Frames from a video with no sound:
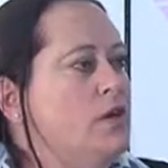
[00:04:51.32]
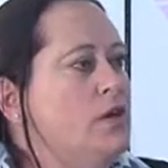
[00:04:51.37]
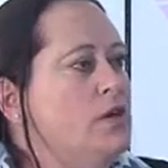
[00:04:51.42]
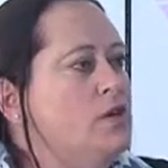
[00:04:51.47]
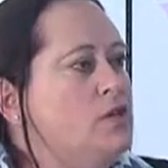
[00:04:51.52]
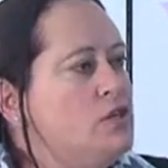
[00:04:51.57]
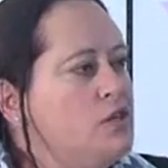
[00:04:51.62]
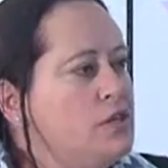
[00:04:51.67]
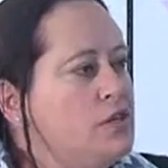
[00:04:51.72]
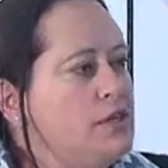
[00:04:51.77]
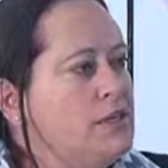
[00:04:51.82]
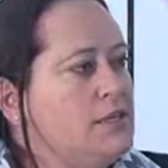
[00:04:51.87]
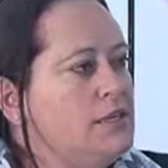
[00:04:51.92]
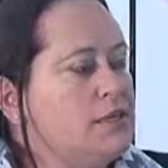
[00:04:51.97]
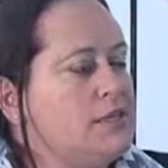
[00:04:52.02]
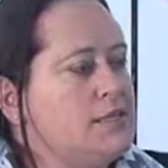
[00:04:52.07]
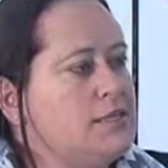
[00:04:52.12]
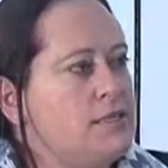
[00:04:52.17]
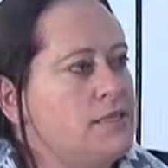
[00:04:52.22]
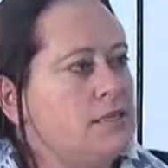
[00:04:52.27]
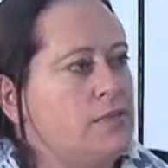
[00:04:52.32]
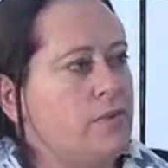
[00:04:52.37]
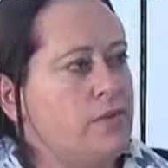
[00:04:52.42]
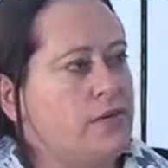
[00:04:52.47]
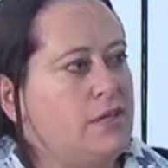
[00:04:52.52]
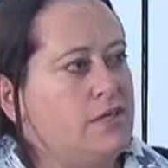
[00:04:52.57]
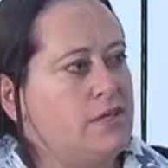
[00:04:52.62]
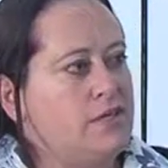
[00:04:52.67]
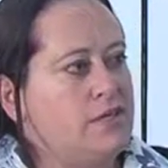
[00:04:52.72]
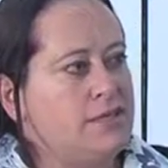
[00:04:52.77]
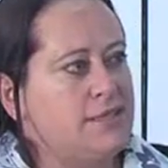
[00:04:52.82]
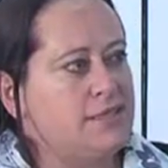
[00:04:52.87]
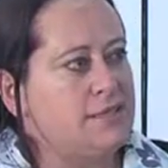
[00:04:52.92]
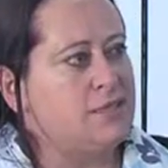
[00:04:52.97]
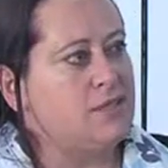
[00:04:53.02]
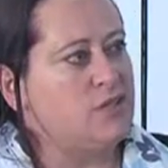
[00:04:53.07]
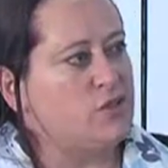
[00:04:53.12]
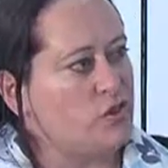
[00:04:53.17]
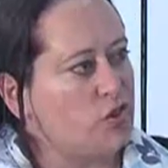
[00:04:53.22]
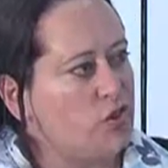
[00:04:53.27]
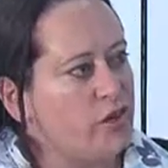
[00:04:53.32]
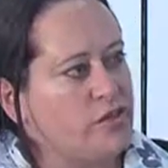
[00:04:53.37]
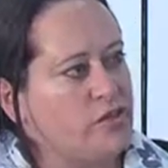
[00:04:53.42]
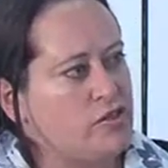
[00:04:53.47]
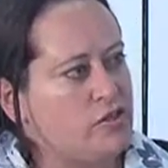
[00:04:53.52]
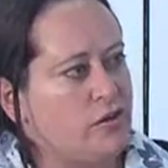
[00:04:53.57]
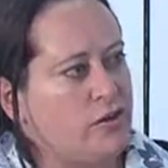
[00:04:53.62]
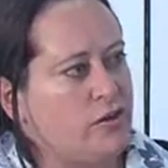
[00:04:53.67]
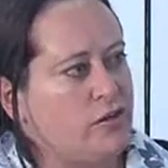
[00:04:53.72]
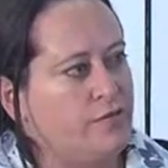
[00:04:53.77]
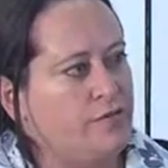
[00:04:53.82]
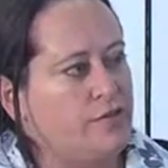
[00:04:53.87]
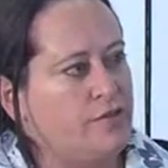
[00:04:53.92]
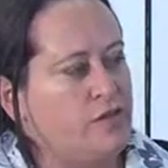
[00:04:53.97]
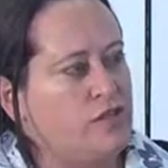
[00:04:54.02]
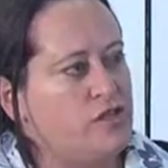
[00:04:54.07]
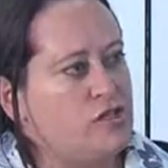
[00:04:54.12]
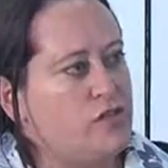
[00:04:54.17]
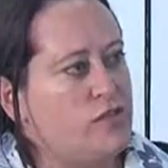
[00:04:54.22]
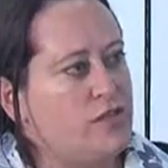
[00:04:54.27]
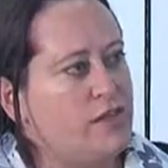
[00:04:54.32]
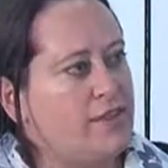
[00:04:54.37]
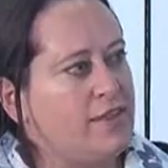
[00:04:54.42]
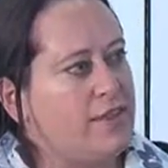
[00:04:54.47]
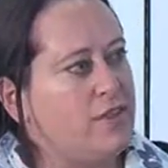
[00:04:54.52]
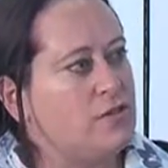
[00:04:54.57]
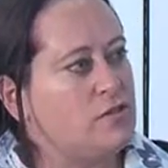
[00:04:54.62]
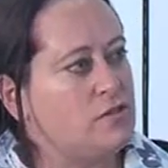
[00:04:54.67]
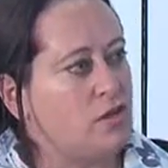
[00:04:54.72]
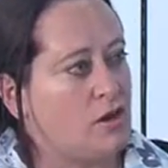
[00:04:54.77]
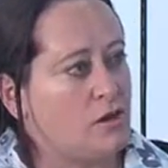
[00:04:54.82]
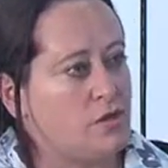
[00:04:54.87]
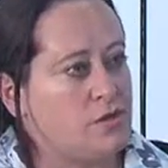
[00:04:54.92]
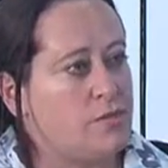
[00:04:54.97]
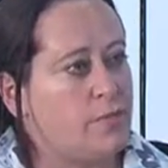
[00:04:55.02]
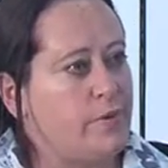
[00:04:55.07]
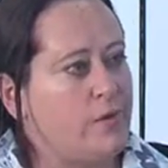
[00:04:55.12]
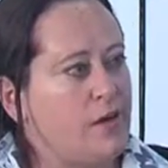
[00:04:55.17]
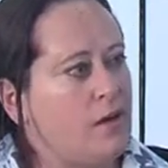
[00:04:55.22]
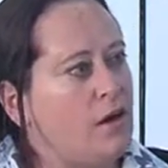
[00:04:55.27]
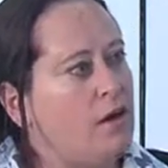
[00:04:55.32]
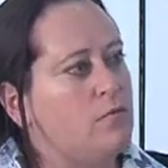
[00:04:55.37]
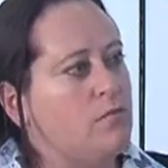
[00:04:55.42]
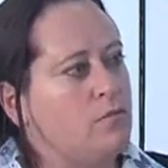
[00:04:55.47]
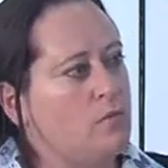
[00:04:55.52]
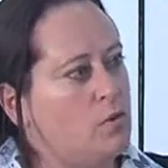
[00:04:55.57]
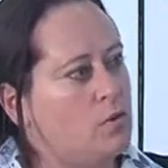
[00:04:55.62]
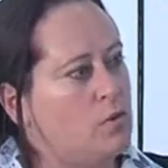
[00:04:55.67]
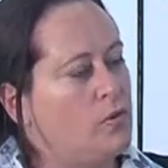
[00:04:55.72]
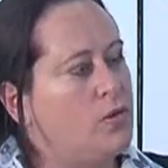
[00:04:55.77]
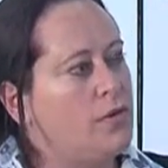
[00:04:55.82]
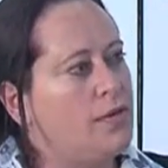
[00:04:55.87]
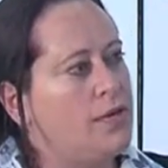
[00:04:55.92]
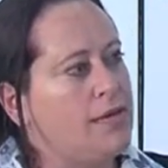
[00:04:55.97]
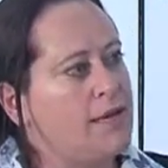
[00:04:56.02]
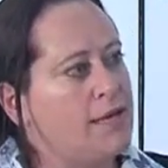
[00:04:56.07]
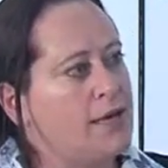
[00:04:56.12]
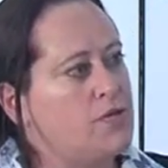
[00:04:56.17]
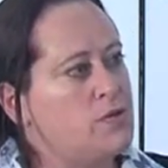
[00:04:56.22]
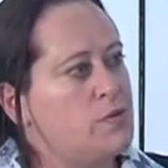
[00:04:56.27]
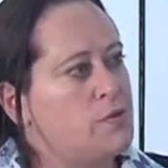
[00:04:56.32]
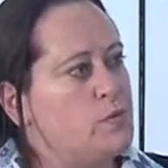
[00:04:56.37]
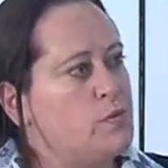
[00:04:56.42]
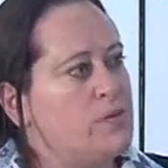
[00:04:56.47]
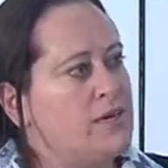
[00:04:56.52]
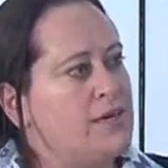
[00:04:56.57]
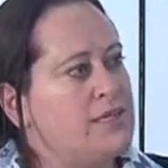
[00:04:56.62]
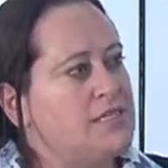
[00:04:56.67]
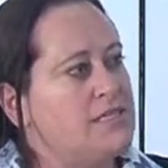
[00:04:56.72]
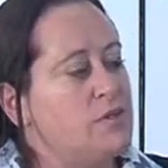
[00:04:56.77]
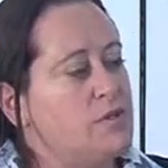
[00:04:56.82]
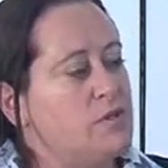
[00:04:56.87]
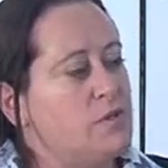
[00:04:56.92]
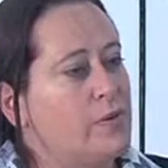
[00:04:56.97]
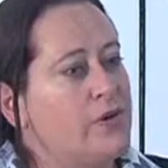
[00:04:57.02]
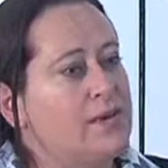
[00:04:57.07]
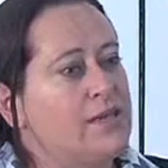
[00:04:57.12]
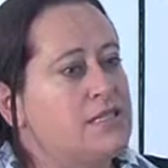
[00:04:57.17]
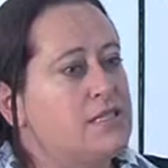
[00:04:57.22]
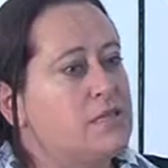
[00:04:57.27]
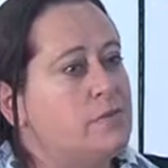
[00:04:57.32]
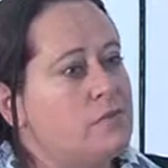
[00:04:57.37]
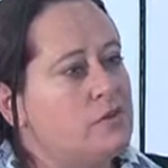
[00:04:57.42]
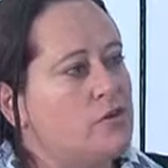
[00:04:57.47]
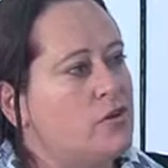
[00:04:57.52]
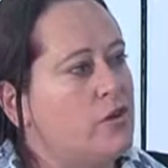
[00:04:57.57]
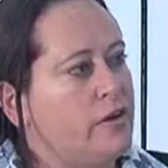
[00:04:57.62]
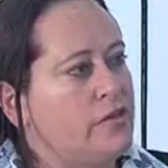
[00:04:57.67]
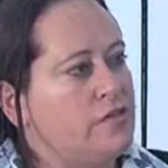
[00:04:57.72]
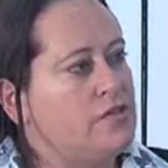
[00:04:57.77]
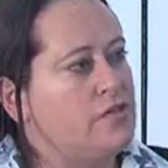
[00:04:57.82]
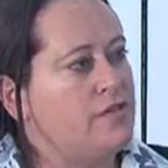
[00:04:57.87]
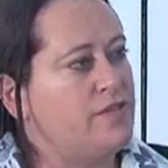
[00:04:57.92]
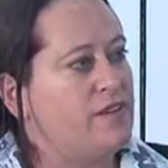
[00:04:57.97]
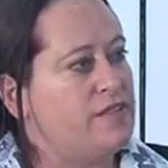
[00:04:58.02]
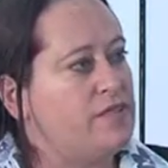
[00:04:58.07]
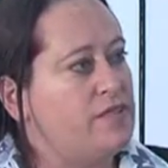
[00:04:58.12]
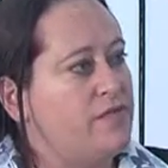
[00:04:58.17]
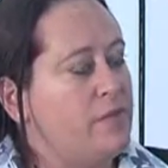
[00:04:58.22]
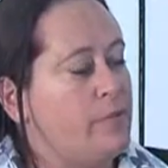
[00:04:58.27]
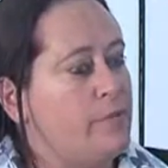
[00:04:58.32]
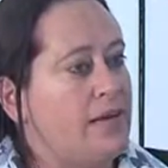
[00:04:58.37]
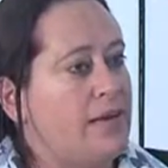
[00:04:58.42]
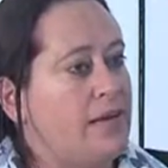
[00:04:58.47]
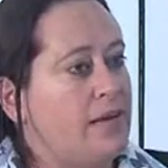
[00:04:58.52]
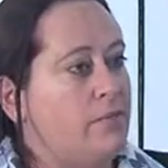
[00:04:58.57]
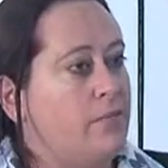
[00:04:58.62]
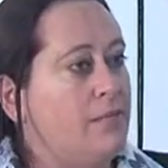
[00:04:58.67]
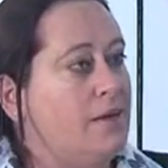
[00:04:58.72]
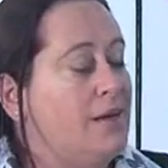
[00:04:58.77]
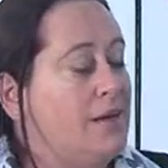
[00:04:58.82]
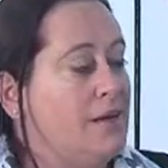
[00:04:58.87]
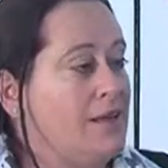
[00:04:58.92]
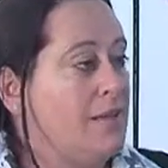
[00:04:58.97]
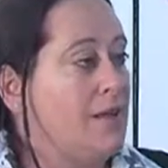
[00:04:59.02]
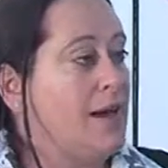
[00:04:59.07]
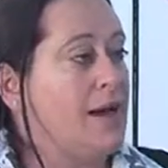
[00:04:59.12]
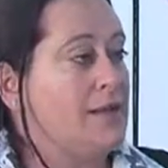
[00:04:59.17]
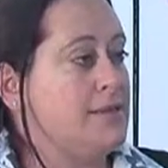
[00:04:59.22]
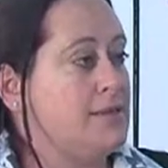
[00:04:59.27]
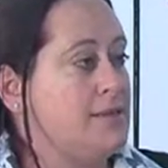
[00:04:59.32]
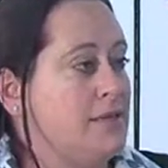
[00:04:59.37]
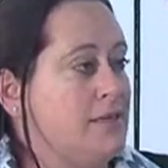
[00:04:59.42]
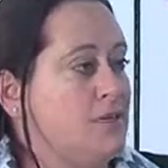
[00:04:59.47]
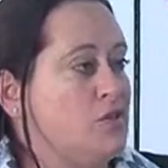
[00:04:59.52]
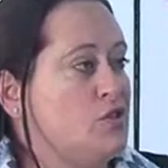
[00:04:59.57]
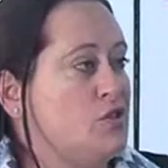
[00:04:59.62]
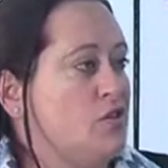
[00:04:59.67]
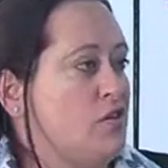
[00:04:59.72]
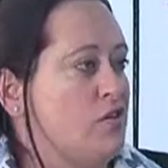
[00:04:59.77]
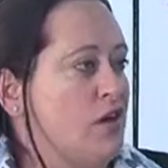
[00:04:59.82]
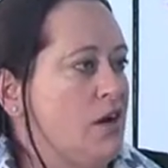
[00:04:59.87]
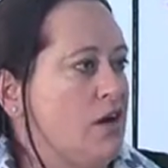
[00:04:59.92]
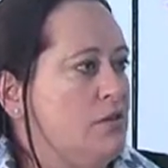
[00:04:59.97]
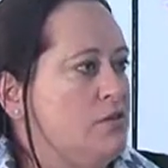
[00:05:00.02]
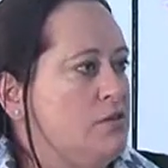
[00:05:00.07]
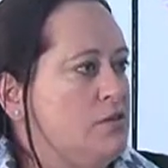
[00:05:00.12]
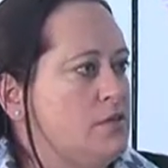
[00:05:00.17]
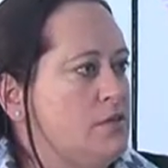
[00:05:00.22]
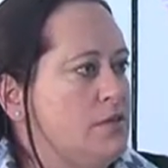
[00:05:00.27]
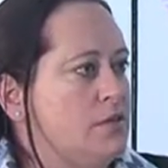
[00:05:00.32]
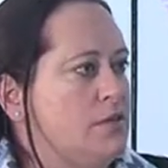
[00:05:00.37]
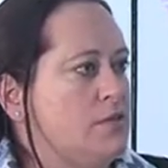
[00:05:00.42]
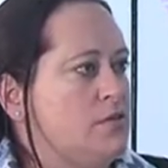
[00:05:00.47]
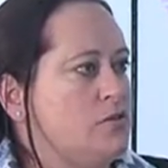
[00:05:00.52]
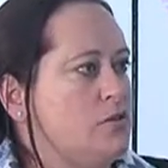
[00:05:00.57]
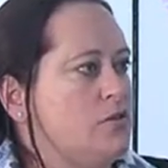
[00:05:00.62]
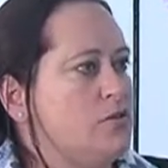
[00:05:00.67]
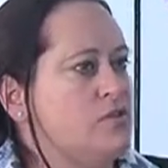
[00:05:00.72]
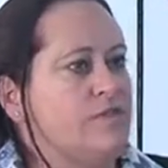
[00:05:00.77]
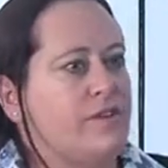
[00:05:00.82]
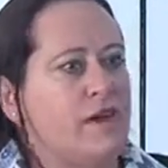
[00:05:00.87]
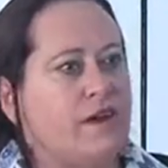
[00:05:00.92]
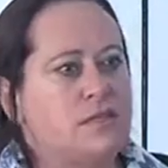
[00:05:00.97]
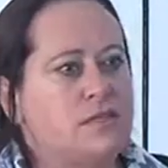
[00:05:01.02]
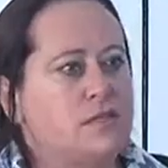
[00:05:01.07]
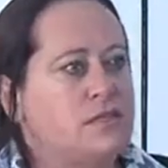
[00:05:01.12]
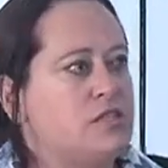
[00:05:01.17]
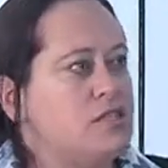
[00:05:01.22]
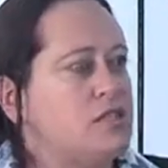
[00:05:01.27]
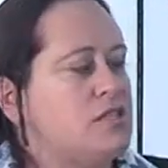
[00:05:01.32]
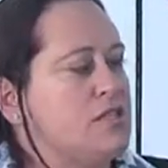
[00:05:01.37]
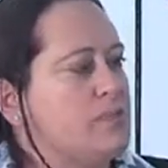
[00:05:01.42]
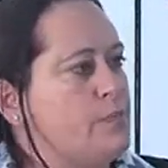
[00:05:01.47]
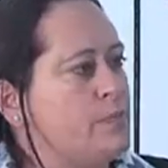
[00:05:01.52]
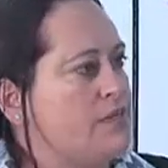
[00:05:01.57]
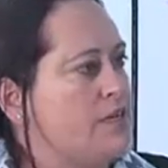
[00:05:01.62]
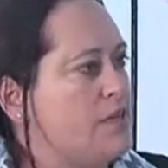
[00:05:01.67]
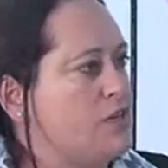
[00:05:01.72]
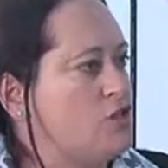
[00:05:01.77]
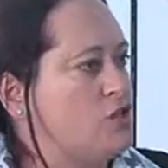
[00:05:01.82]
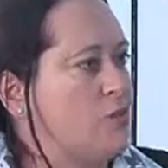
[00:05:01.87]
Do you think that this is the way utilities are going to go in future, where there is going to be a lot more engagement with customers, where customers are going to effectively become their eyes and ears on the ground in terms of outages, potential